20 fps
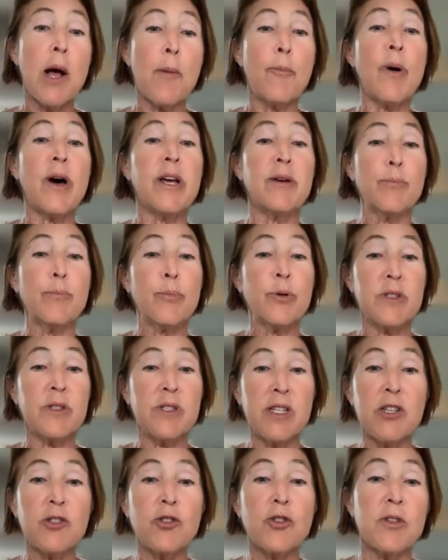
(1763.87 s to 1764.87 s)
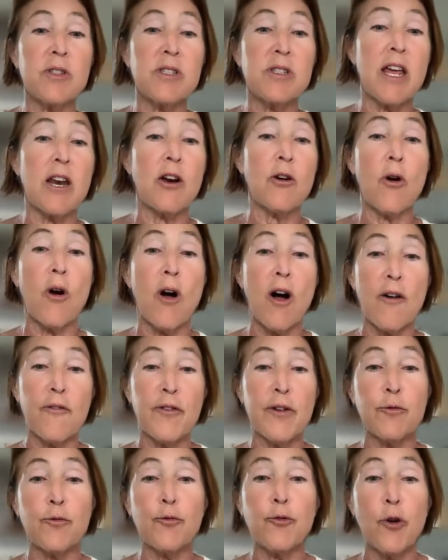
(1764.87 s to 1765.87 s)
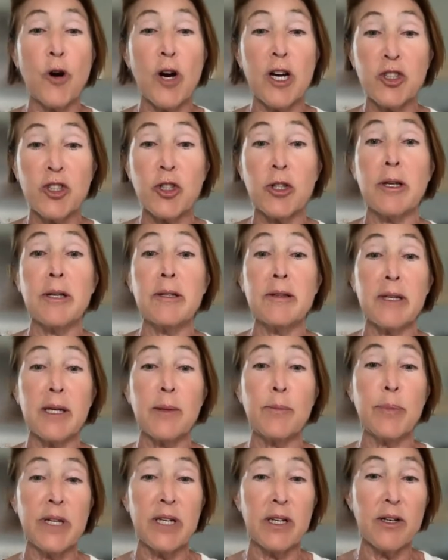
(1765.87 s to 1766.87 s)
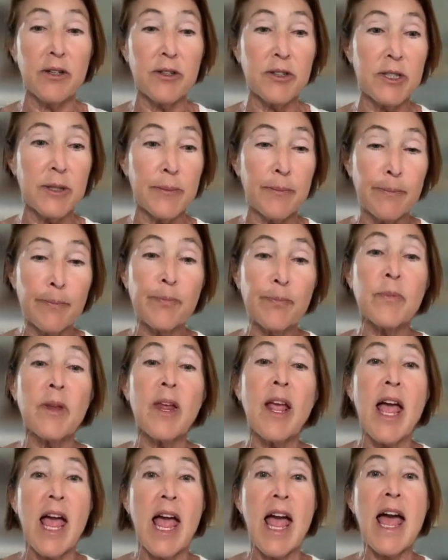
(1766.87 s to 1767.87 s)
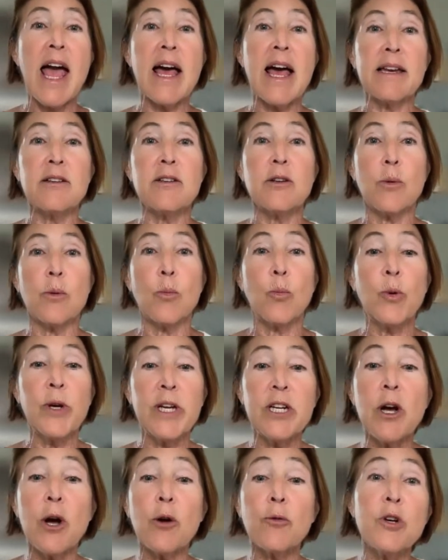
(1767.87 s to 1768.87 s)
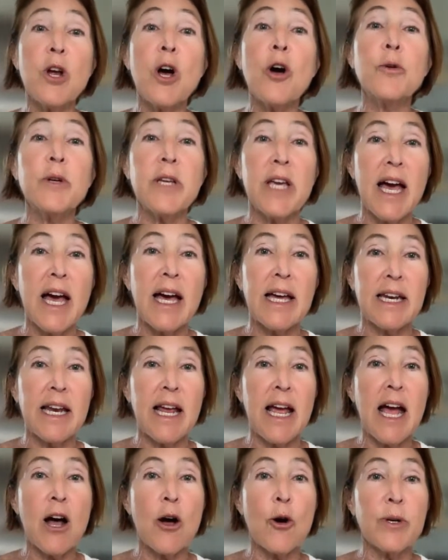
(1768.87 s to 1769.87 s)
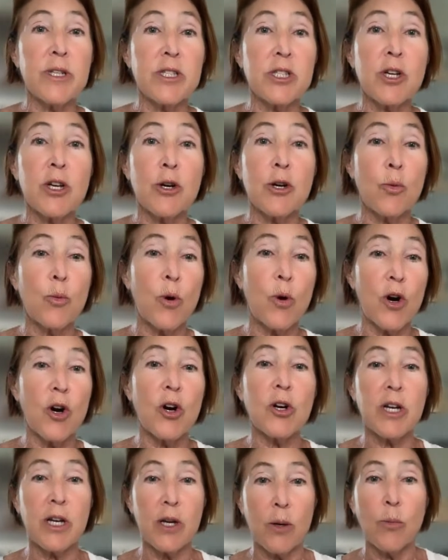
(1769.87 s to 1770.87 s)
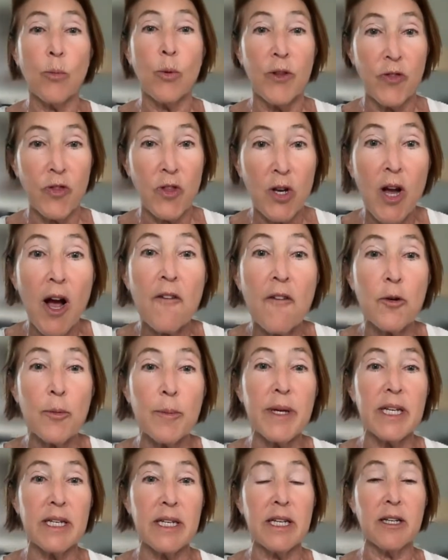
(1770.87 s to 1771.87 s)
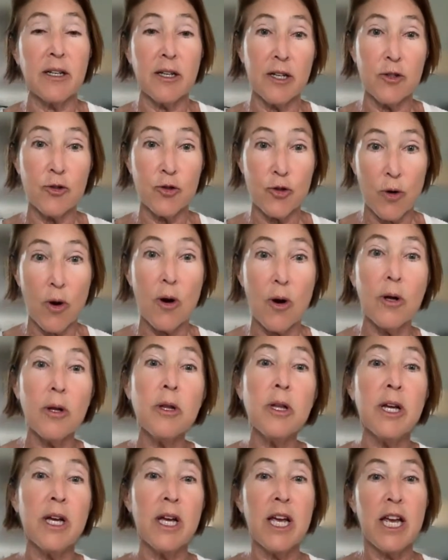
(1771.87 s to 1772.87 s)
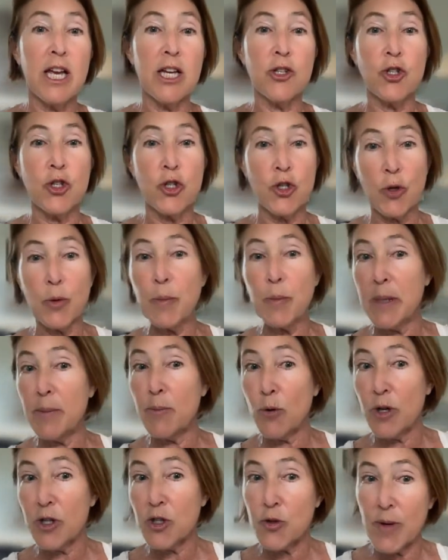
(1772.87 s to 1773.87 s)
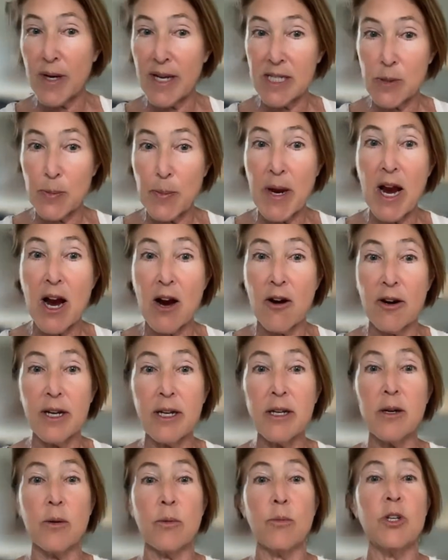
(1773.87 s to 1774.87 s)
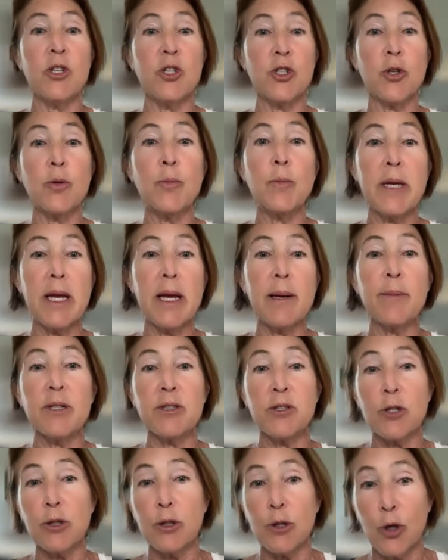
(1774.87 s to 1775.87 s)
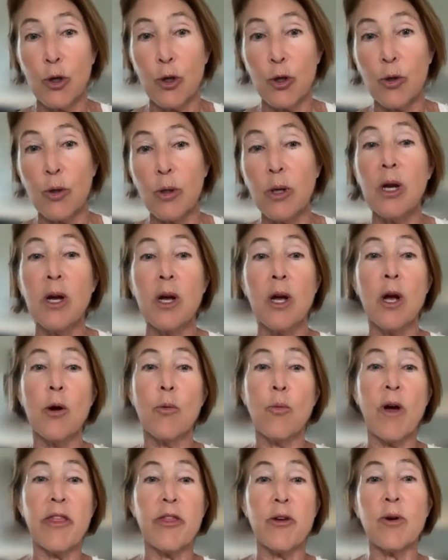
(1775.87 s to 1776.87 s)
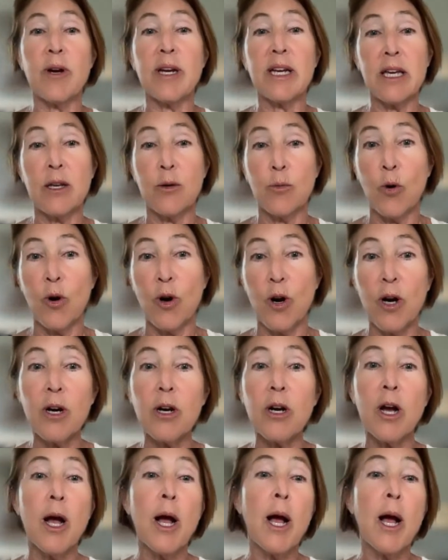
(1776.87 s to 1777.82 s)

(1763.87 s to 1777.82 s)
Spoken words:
but procedures that are often fraudulently billed. And we don't know yet how it's going to work with the government in control. It should be more transparent. We should be able to learn whether it can work,